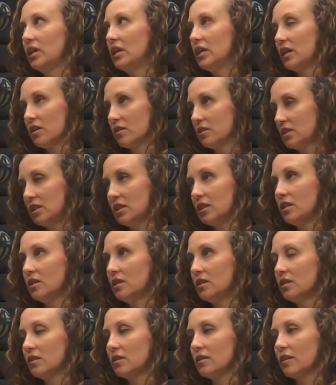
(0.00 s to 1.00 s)

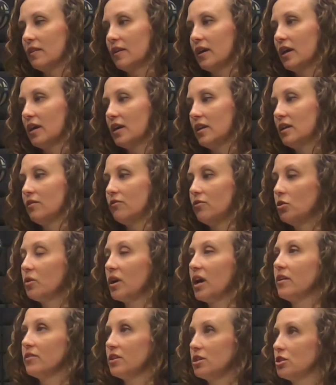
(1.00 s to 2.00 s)
guarantee that if you
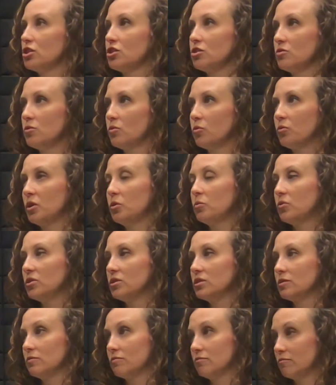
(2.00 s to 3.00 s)
have an issue, we
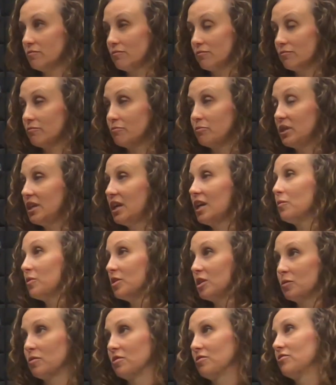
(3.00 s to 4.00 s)
will be able
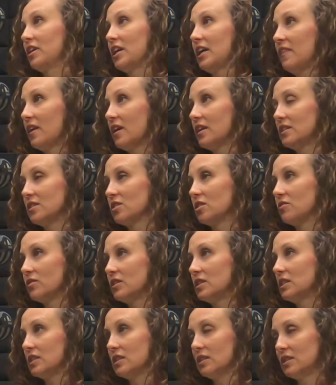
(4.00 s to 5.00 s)
to provide that
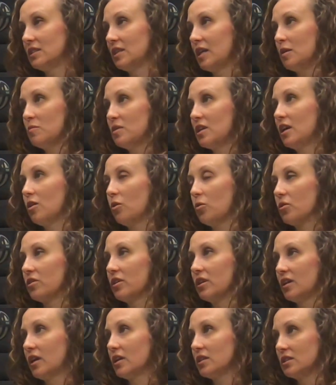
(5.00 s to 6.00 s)
service the same day or
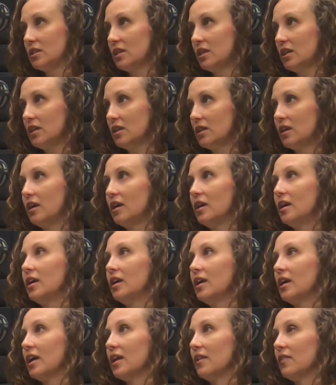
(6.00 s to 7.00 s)
the next day.
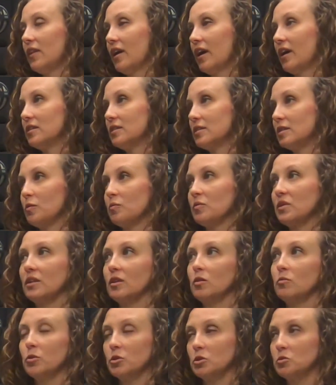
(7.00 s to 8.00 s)
And that is something
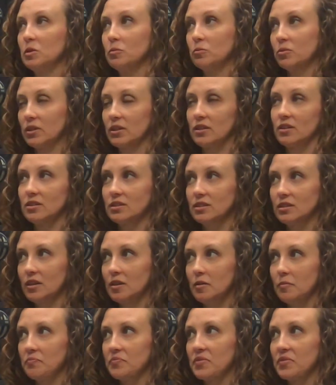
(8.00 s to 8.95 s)
that most people cannot say.